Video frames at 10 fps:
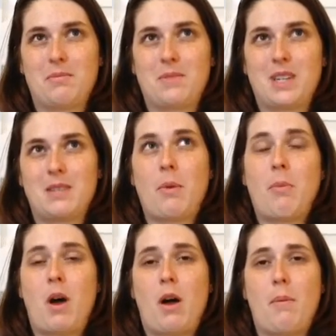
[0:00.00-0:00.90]
because my
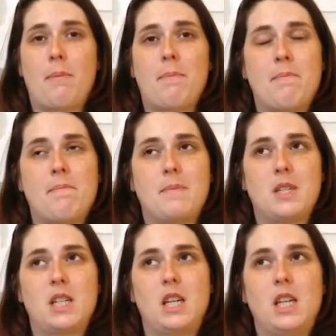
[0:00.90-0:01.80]
mom,
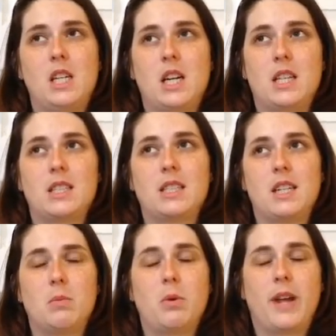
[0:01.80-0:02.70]
she does
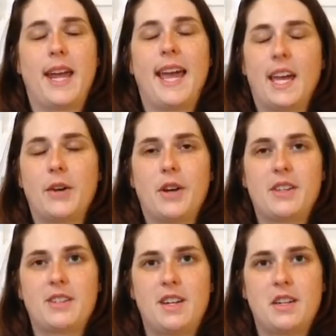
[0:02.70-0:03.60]
needlepoint and
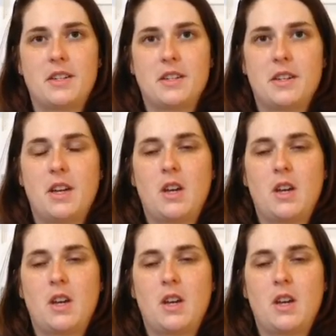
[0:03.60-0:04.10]
cross-stitch,